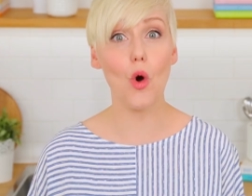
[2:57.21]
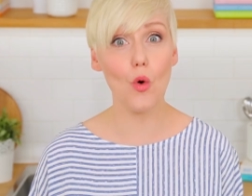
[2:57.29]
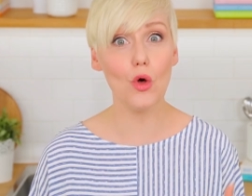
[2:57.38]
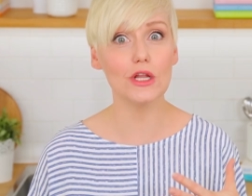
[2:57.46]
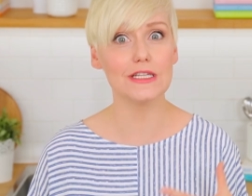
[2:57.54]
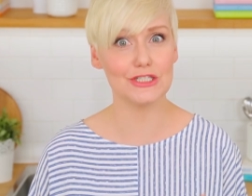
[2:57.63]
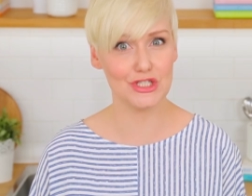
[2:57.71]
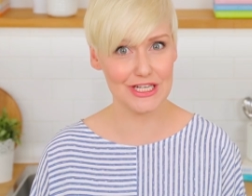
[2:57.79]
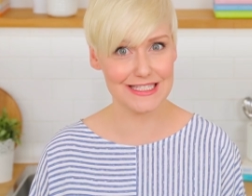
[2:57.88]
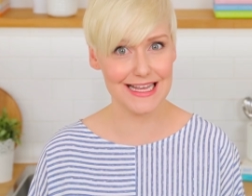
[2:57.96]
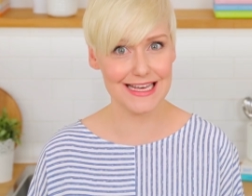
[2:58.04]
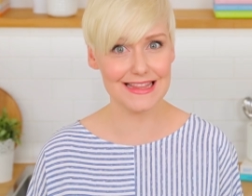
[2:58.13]
cold
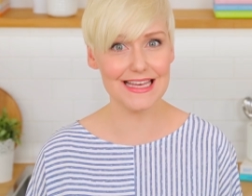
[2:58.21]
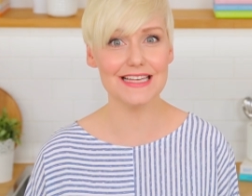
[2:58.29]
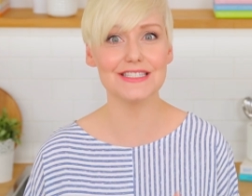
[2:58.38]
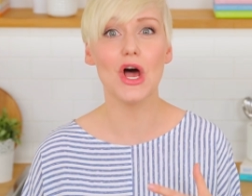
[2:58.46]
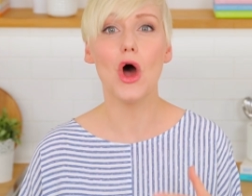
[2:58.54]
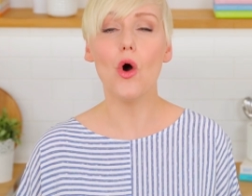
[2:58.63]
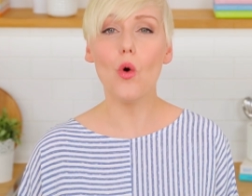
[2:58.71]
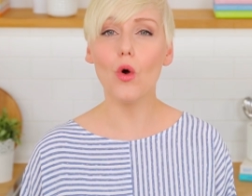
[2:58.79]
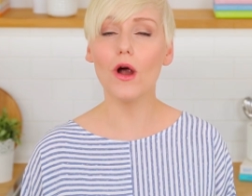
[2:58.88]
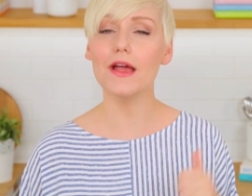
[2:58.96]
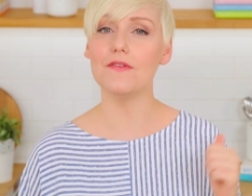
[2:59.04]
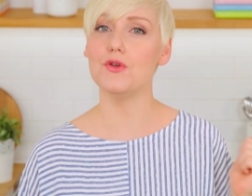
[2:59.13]
just like this,
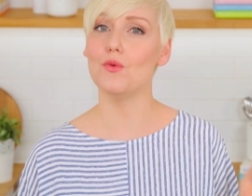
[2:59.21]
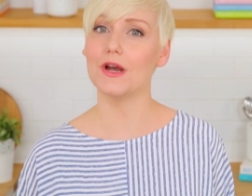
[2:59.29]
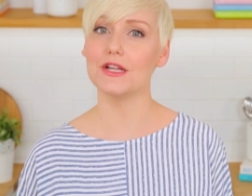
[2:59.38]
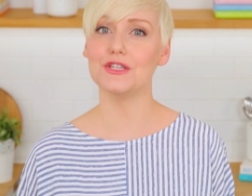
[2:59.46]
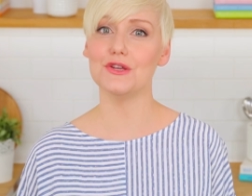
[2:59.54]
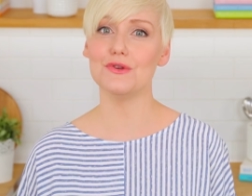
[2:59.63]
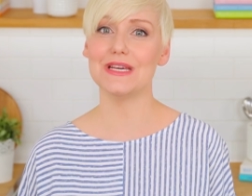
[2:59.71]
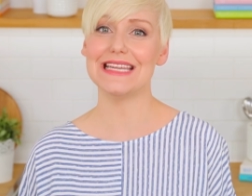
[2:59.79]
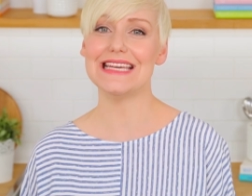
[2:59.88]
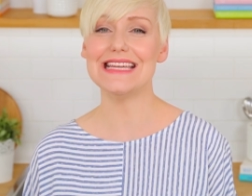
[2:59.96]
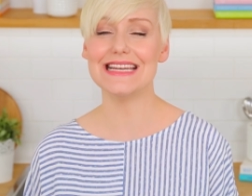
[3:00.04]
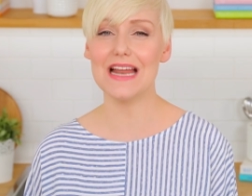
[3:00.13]
or if you wanted to, you could
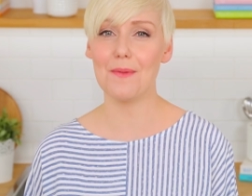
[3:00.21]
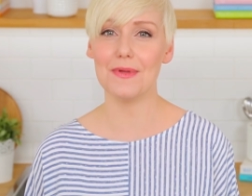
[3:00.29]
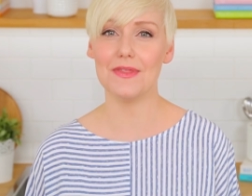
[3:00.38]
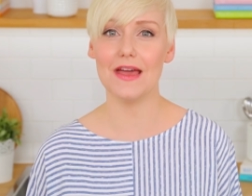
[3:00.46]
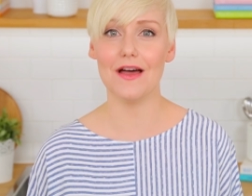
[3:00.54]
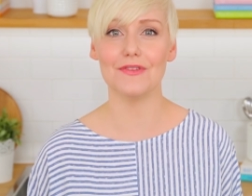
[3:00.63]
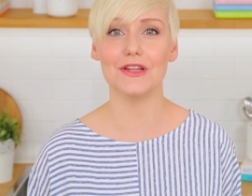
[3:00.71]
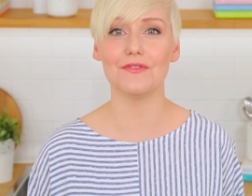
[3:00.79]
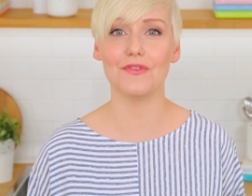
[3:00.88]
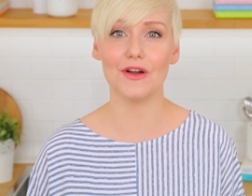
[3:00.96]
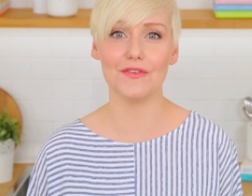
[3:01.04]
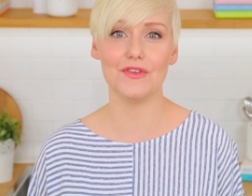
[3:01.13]
heat it up in the oven
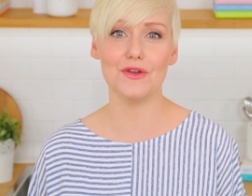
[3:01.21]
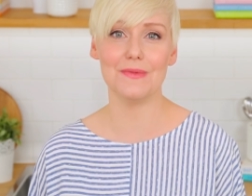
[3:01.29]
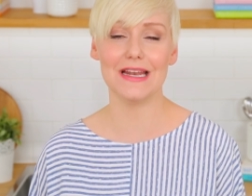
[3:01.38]
for a few